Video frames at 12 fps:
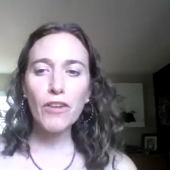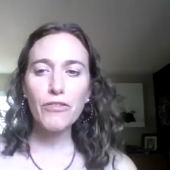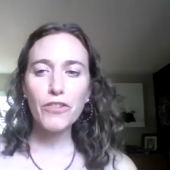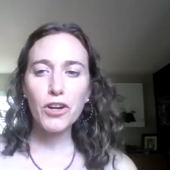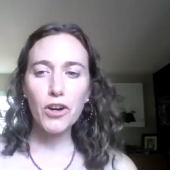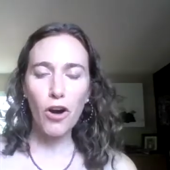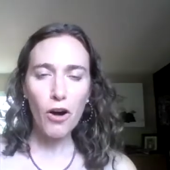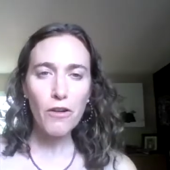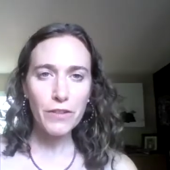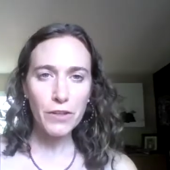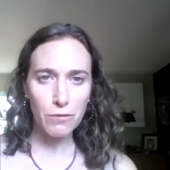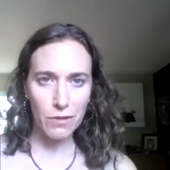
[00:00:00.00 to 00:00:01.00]
of
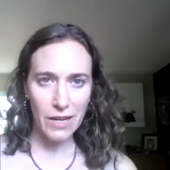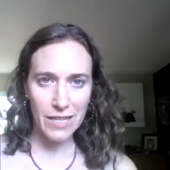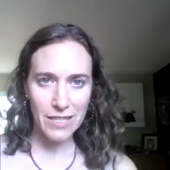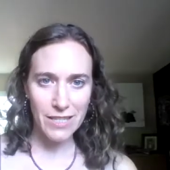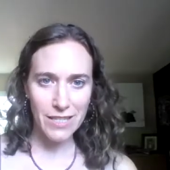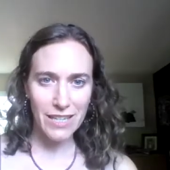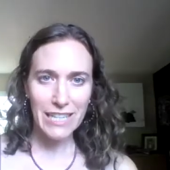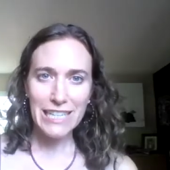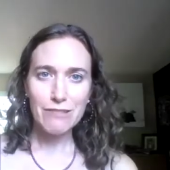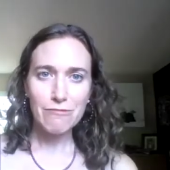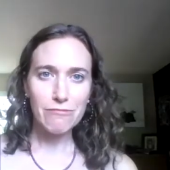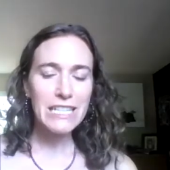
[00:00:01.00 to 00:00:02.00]
COVID risk
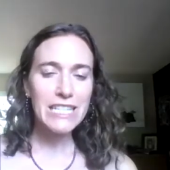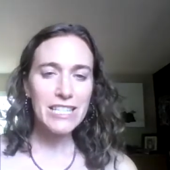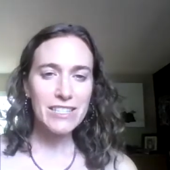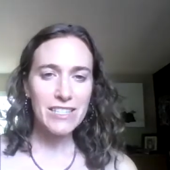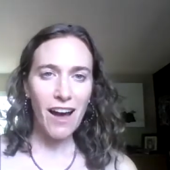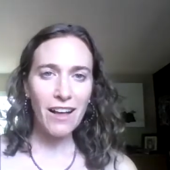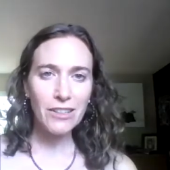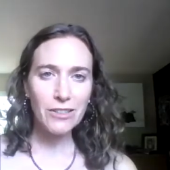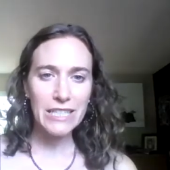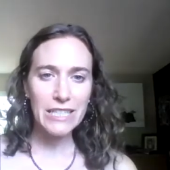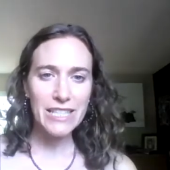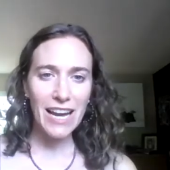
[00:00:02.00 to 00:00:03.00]

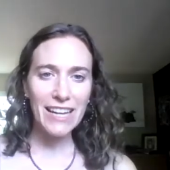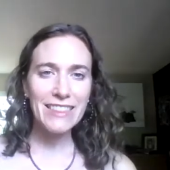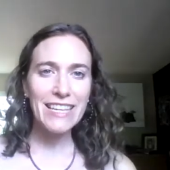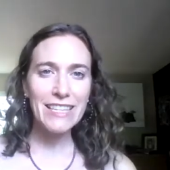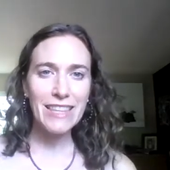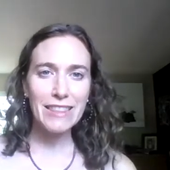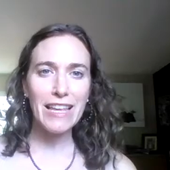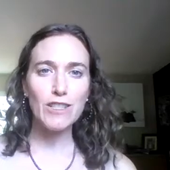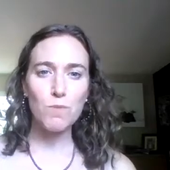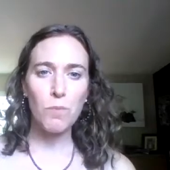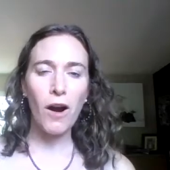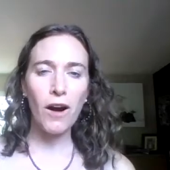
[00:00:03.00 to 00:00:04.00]
tolerance, I think that that's
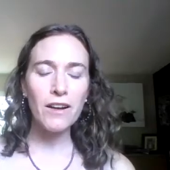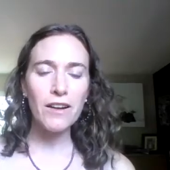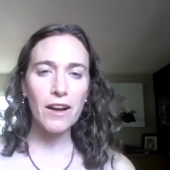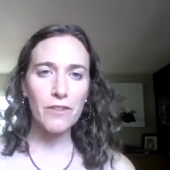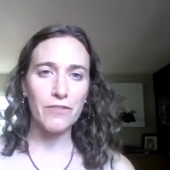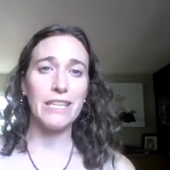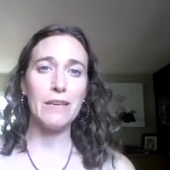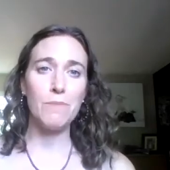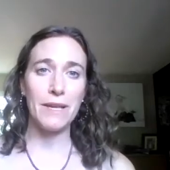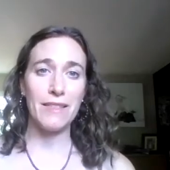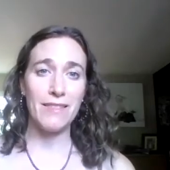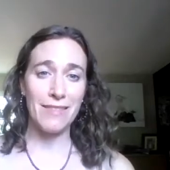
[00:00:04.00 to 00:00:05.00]
part of
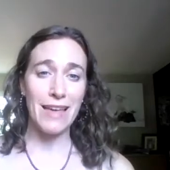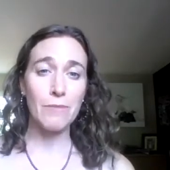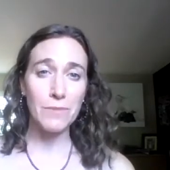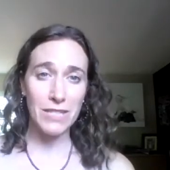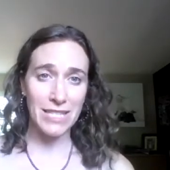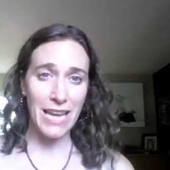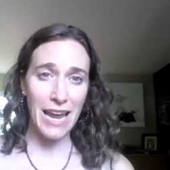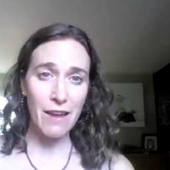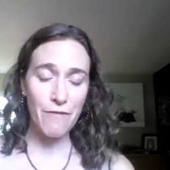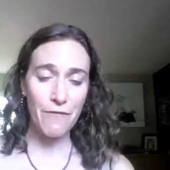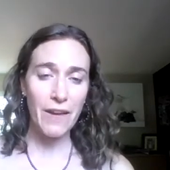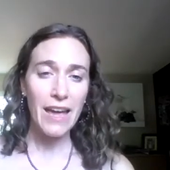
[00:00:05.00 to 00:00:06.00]
keeping them safe
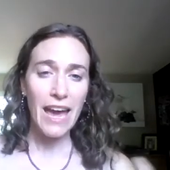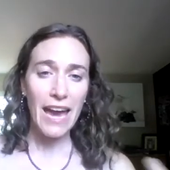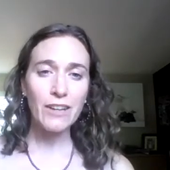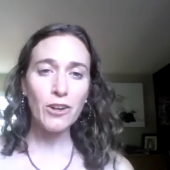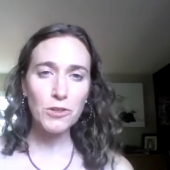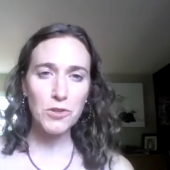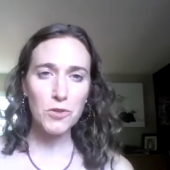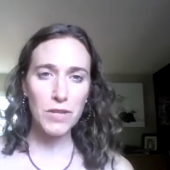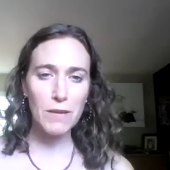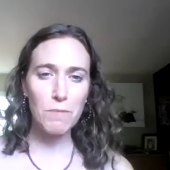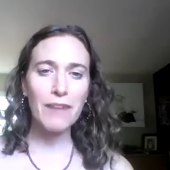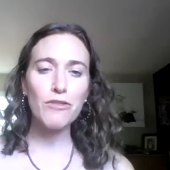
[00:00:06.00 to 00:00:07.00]
and also
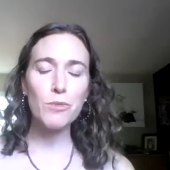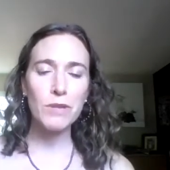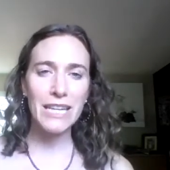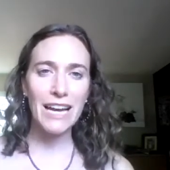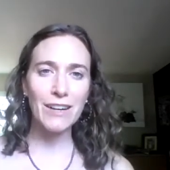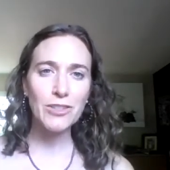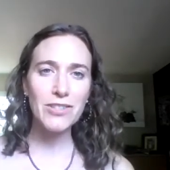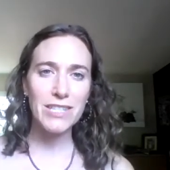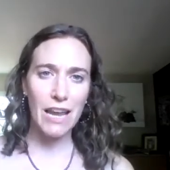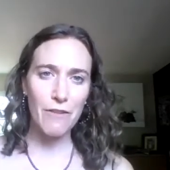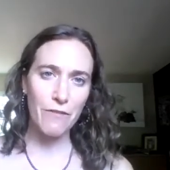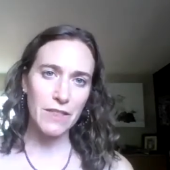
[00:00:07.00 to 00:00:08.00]
keeping everybody else
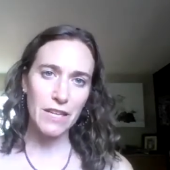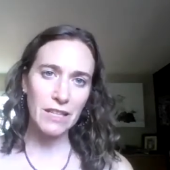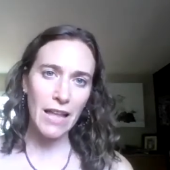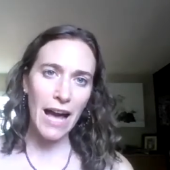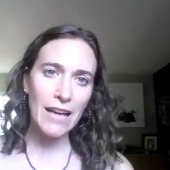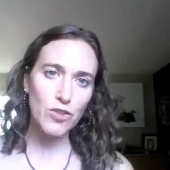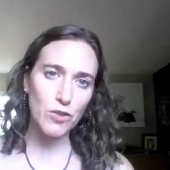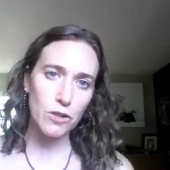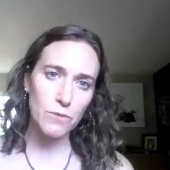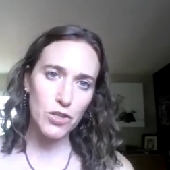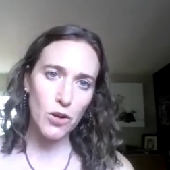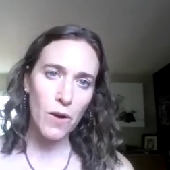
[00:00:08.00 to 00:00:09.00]
safe in the
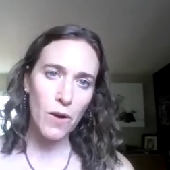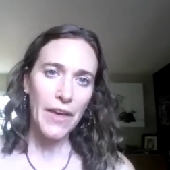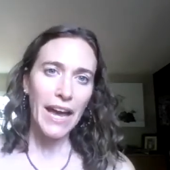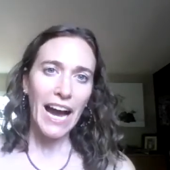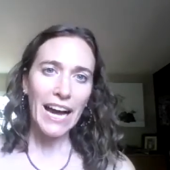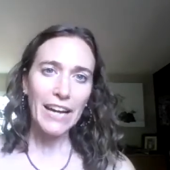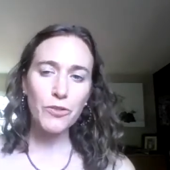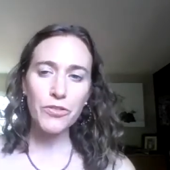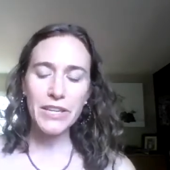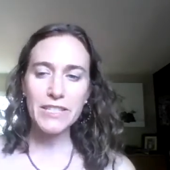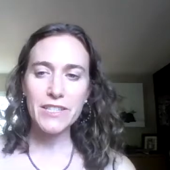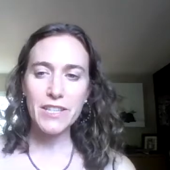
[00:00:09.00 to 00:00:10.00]
classroom. So I don't
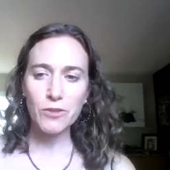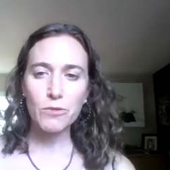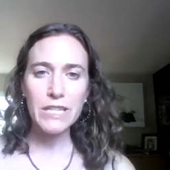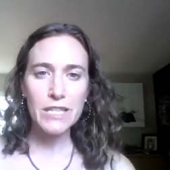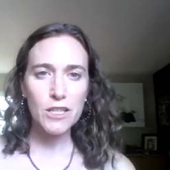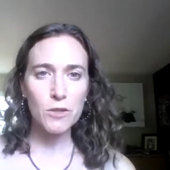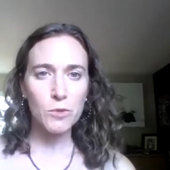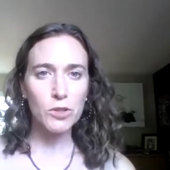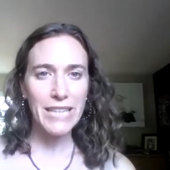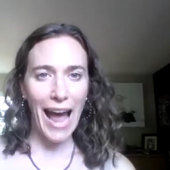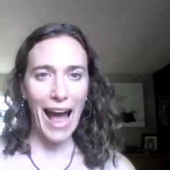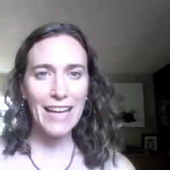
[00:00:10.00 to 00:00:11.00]
think it's unreasonable
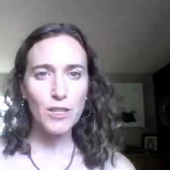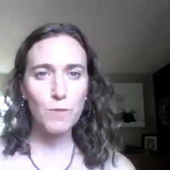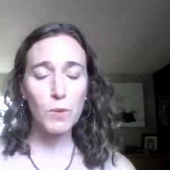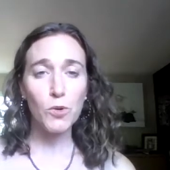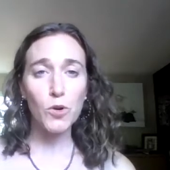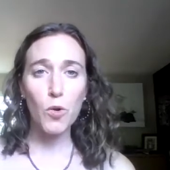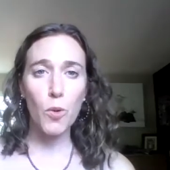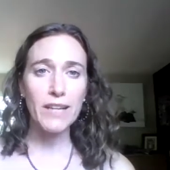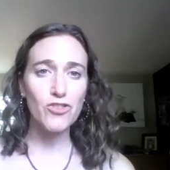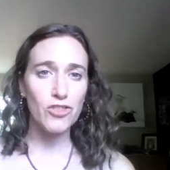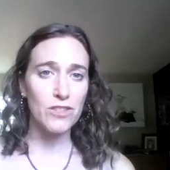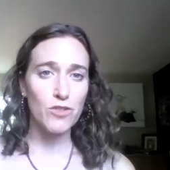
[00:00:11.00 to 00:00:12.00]
to ask people
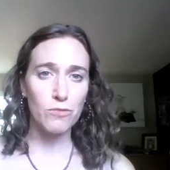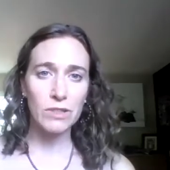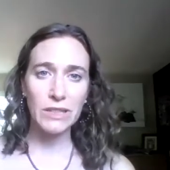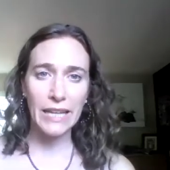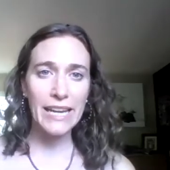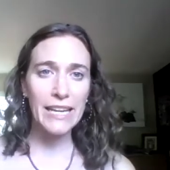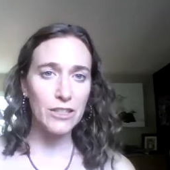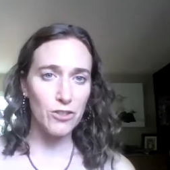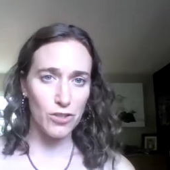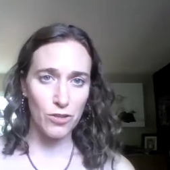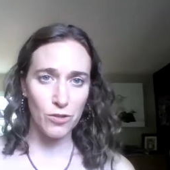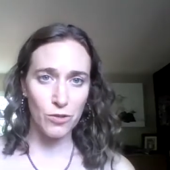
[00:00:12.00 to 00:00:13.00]
questions related
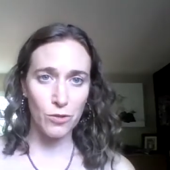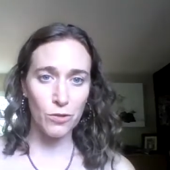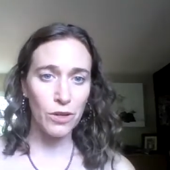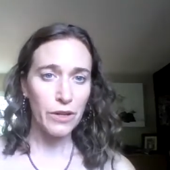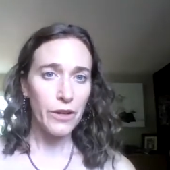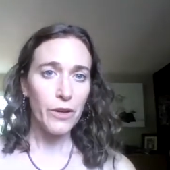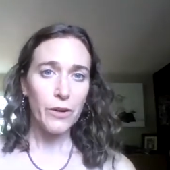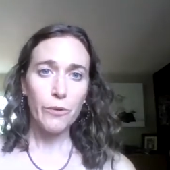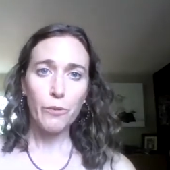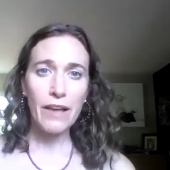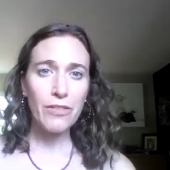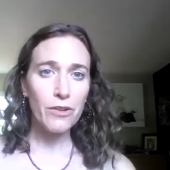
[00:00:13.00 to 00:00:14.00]
to
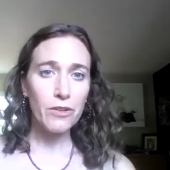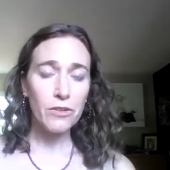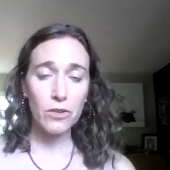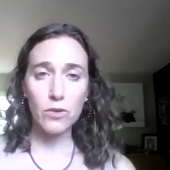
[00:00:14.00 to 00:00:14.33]
whether,